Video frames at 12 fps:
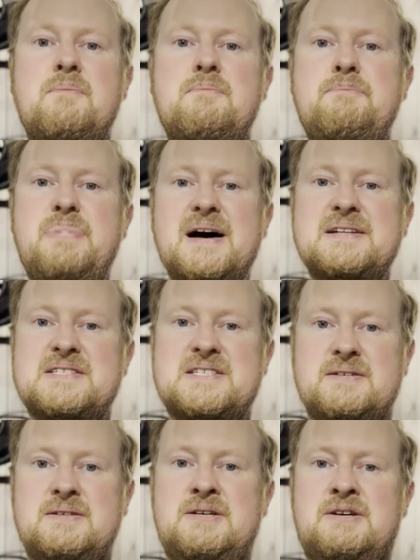But
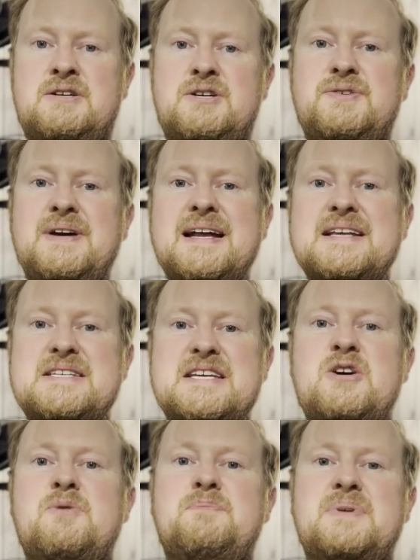Creality,
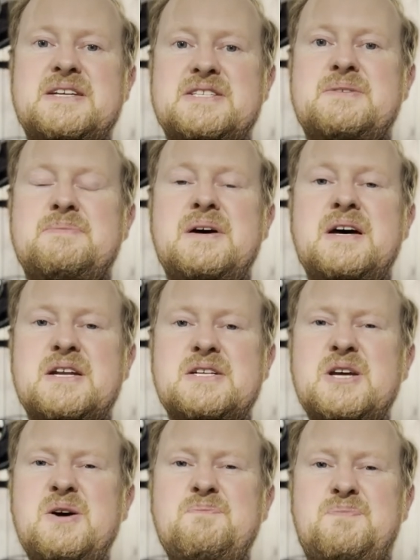God bless them,
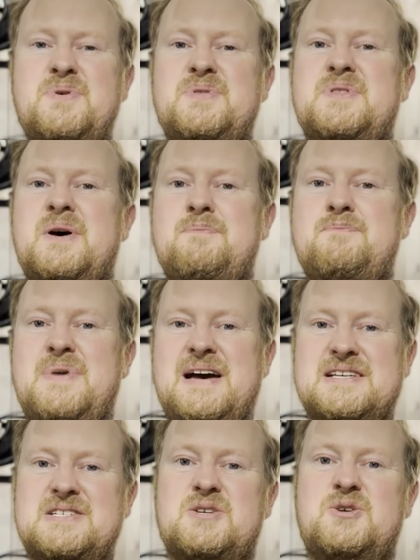don't put the
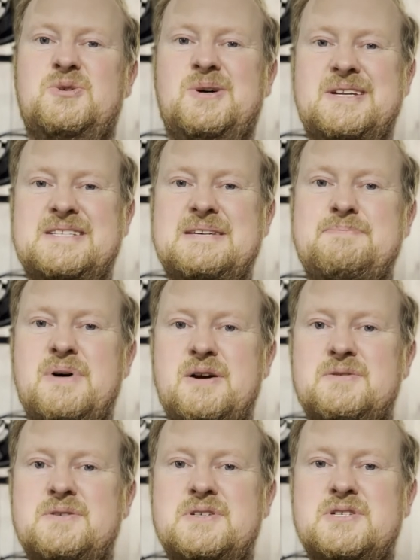best quality
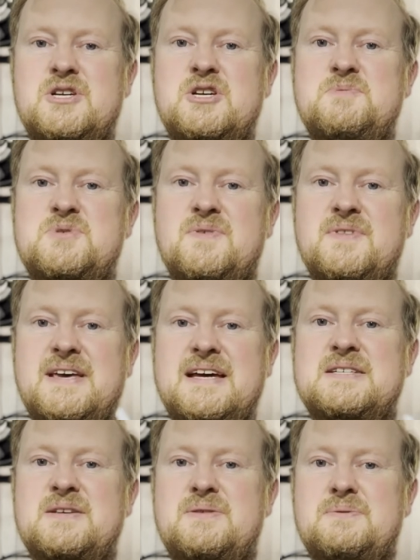Bowden tubes on the
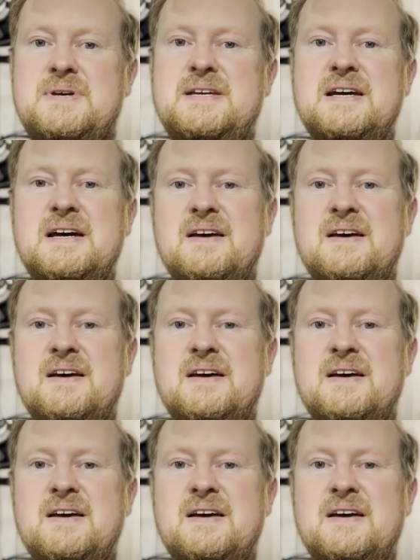Ender three.